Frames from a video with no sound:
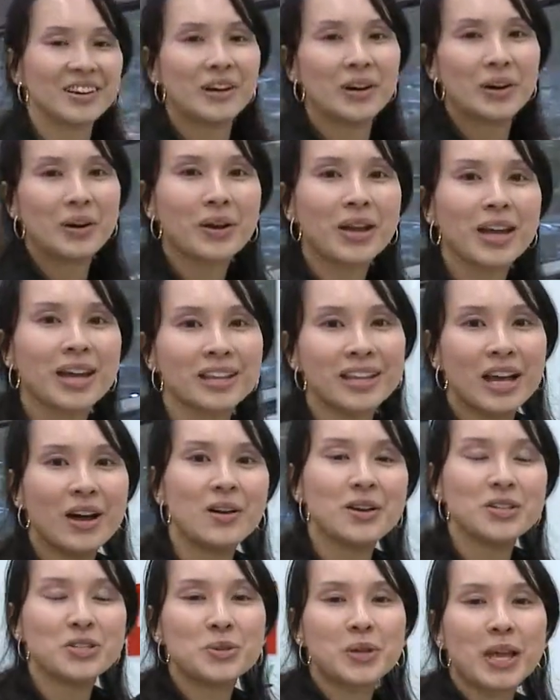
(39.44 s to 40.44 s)
Okay,
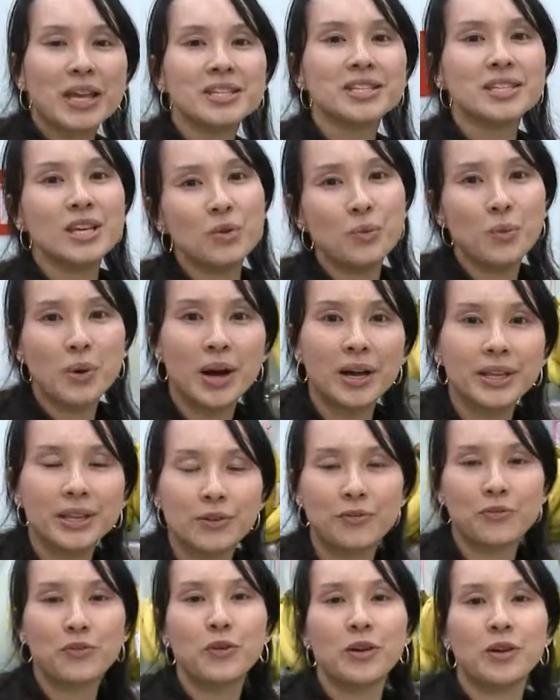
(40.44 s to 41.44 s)
now as you can see, we are in
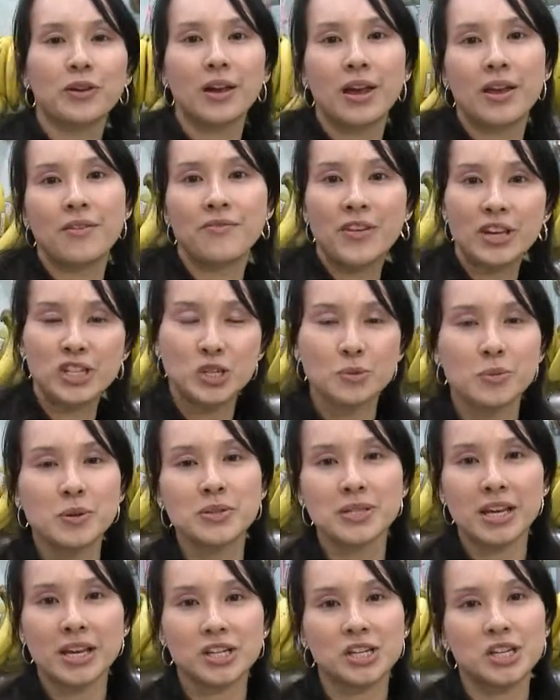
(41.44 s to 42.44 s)
the fruit and vegetable
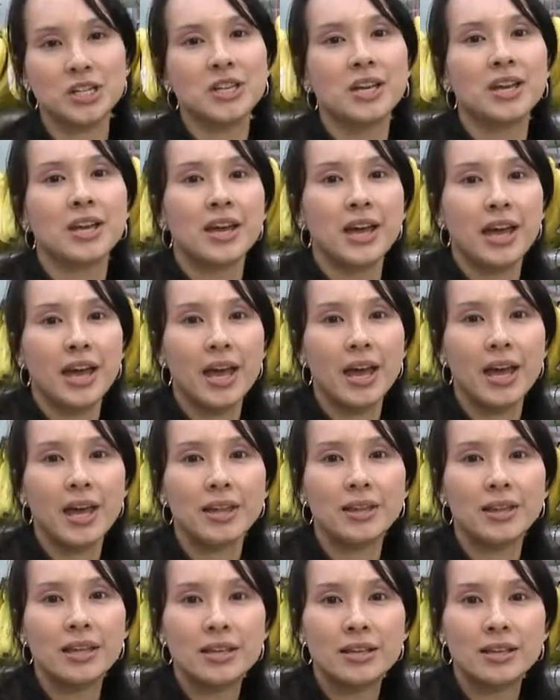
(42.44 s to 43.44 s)
section,
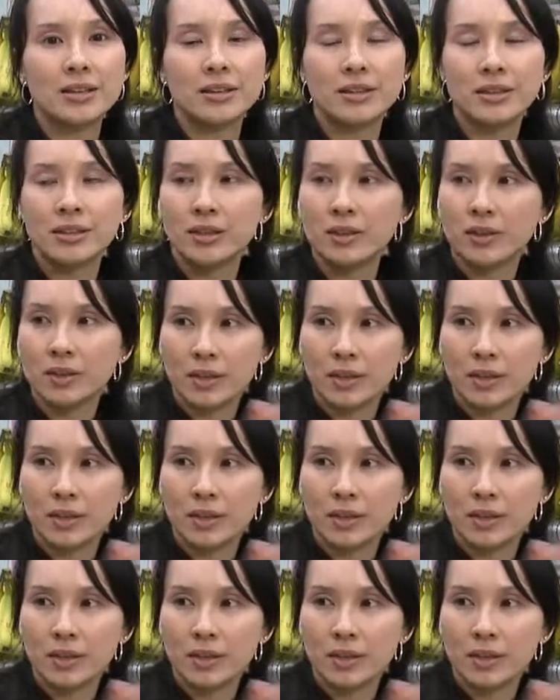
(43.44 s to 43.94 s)
and in